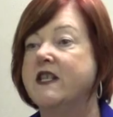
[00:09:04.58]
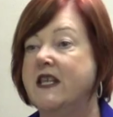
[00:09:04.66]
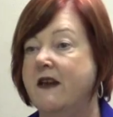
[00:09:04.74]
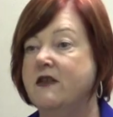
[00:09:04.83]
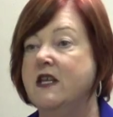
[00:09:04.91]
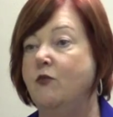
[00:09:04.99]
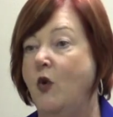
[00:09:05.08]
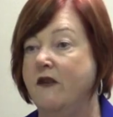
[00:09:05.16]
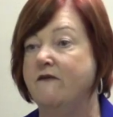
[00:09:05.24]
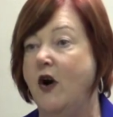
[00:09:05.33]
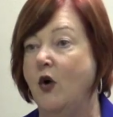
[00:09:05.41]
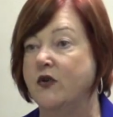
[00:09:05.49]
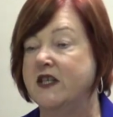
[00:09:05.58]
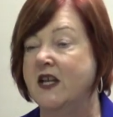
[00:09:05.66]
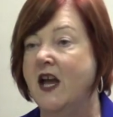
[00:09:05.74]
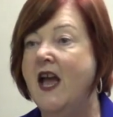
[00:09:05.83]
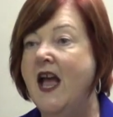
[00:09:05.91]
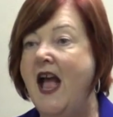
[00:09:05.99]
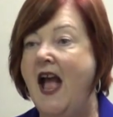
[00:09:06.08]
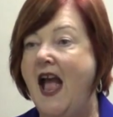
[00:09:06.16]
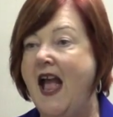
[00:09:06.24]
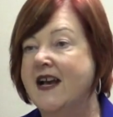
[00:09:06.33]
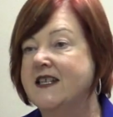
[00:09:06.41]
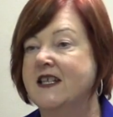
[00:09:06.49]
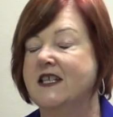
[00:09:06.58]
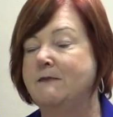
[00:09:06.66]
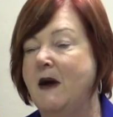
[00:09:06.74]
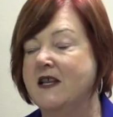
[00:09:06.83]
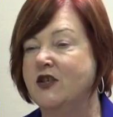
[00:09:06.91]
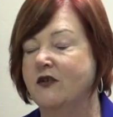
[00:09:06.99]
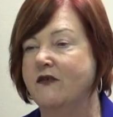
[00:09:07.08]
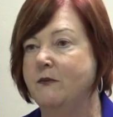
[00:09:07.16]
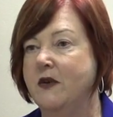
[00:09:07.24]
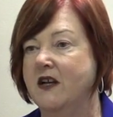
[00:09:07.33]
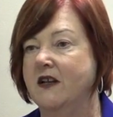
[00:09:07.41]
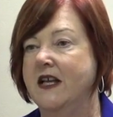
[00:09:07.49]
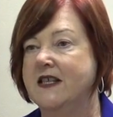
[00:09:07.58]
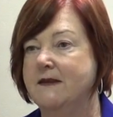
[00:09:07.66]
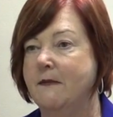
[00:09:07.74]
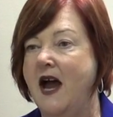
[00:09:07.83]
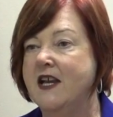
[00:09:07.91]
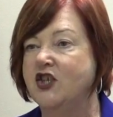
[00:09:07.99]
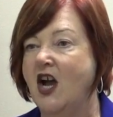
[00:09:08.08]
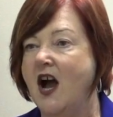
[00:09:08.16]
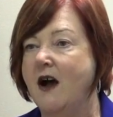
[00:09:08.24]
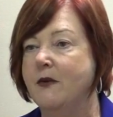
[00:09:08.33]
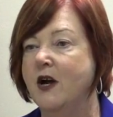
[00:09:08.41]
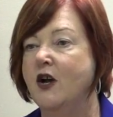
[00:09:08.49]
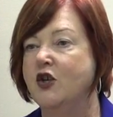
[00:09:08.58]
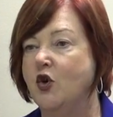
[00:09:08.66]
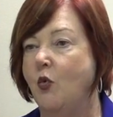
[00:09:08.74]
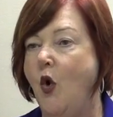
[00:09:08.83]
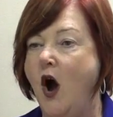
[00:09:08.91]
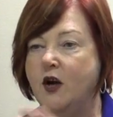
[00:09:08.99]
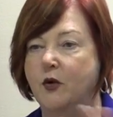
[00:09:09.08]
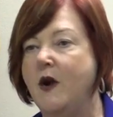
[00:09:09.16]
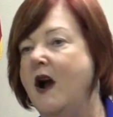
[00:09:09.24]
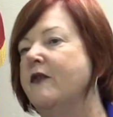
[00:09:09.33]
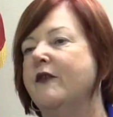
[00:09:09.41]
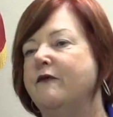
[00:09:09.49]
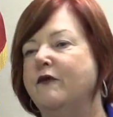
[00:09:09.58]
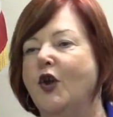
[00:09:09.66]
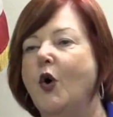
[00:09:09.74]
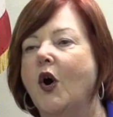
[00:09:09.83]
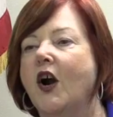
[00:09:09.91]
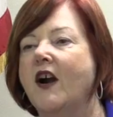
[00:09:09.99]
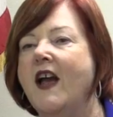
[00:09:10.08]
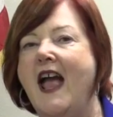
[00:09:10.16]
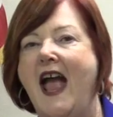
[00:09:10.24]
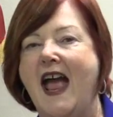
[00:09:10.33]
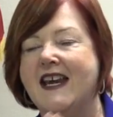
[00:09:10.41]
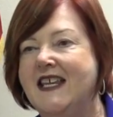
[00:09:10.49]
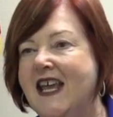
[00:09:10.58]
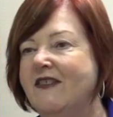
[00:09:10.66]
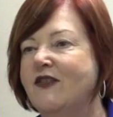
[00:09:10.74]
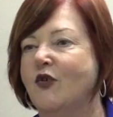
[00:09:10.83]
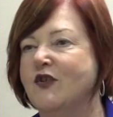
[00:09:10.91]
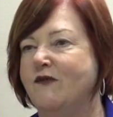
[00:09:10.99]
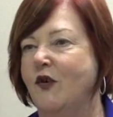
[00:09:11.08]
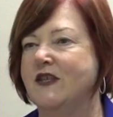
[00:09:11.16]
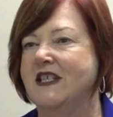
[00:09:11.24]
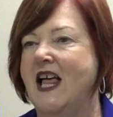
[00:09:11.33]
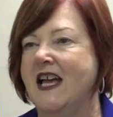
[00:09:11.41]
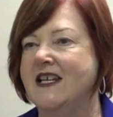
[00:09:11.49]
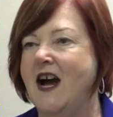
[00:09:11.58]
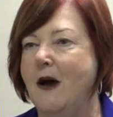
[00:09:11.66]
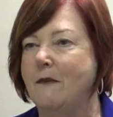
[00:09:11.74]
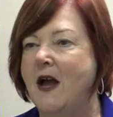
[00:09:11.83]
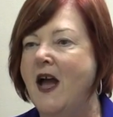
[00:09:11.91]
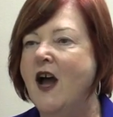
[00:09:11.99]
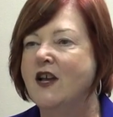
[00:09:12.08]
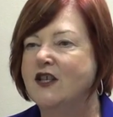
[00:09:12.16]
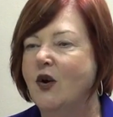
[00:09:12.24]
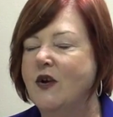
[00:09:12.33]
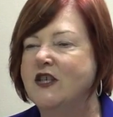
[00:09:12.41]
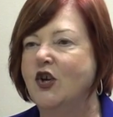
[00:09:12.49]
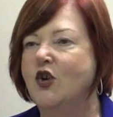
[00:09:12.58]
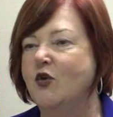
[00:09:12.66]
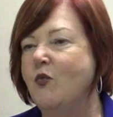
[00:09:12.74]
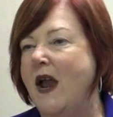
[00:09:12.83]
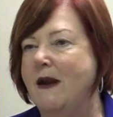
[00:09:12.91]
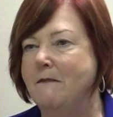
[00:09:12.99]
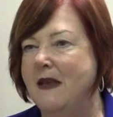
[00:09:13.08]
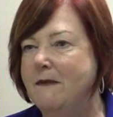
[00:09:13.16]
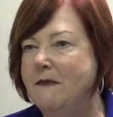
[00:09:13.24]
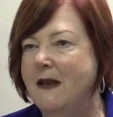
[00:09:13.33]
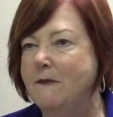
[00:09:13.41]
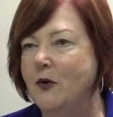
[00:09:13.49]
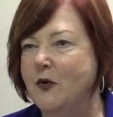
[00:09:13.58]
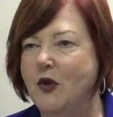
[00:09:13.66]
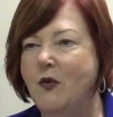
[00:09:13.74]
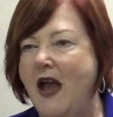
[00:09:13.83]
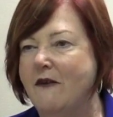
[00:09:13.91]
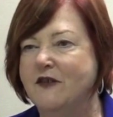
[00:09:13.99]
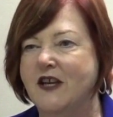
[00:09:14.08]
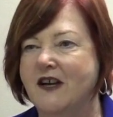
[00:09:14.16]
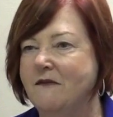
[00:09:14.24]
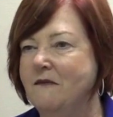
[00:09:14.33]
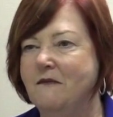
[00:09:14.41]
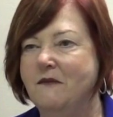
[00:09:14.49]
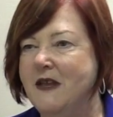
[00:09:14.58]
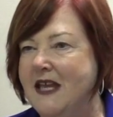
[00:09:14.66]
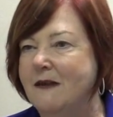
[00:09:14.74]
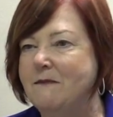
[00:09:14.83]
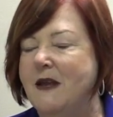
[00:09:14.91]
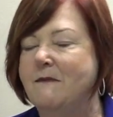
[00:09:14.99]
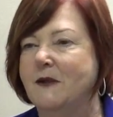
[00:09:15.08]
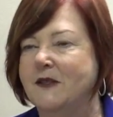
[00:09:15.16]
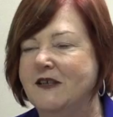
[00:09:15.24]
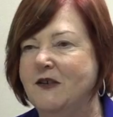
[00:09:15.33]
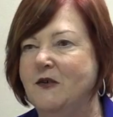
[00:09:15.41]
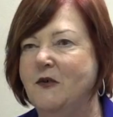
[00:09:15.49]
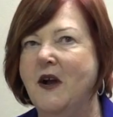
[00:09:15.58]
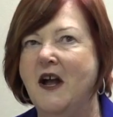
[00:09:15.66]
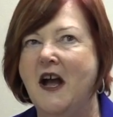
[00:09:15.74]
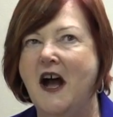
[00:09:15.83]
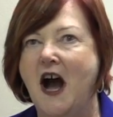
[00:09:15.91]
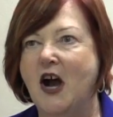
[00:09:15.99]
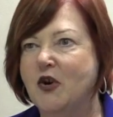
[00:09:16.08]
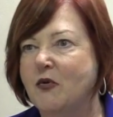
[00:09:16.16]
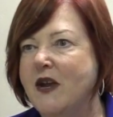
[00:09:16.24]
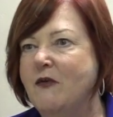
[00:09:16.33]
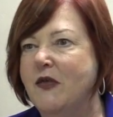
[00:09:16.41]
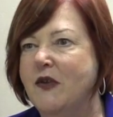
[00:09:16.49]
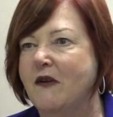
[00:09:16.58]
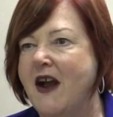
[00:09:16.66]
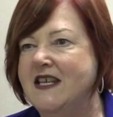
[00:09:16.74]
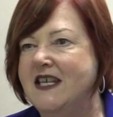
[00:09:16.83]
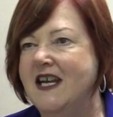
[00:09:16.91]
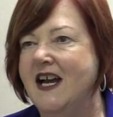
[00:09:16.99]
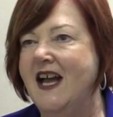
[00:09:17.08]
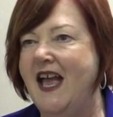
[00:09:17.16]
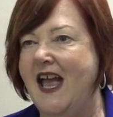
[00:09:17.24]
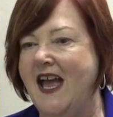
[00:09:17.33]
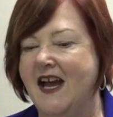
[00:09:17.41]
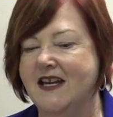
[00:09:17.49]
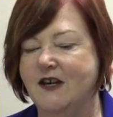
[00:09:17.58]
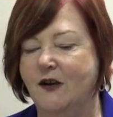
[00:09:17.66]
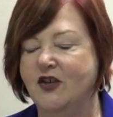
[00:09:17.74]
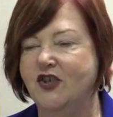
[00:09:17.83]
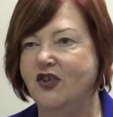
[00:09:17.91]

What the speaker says: 71 votes. As the sponsor of a bill, it's my job to walk around the floor and get those votes lined up. So it's a good way to meet people. You have to get people to agree with your idea and